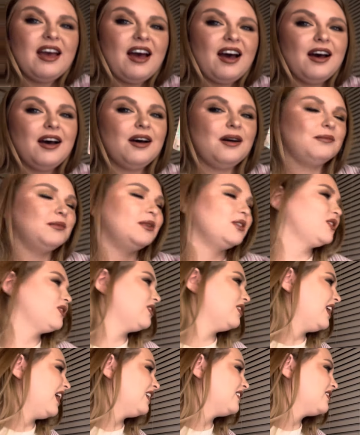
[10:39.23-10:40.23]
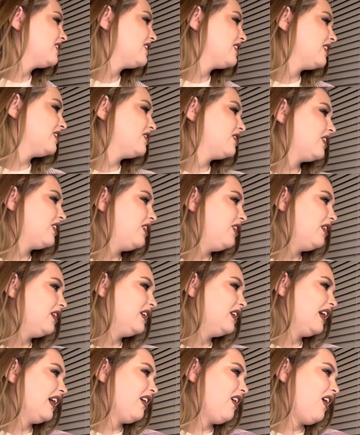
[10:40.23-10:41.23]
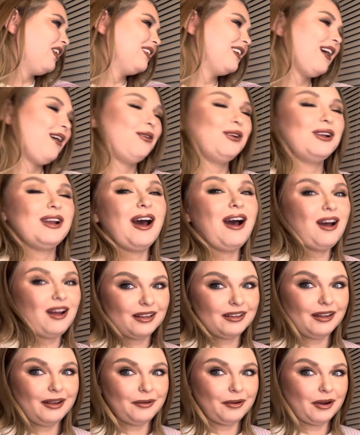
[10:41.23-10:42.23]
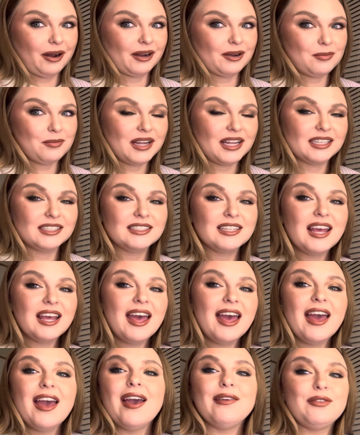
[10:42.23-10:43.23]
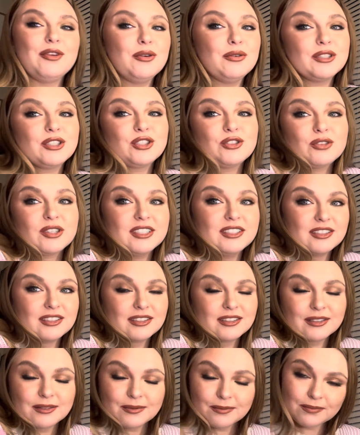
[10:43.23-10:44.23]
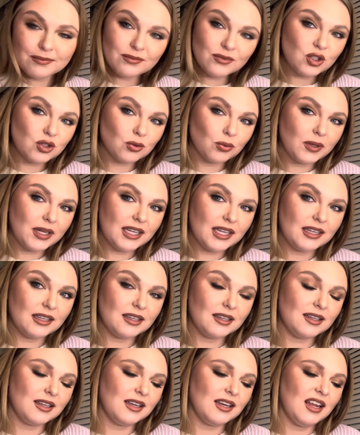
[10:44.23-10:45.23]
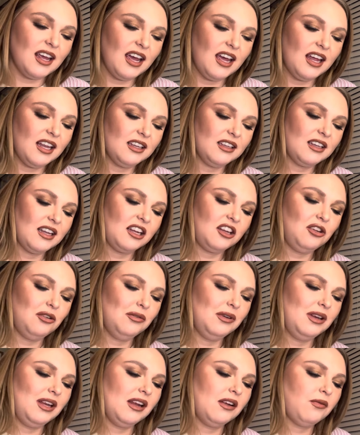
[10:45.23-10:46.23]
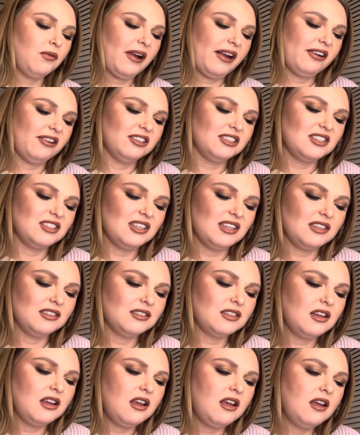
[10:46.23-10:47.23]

So that's Secure de Cotton. I would highly recommend if you enjoy just sweet and like unique fragrances.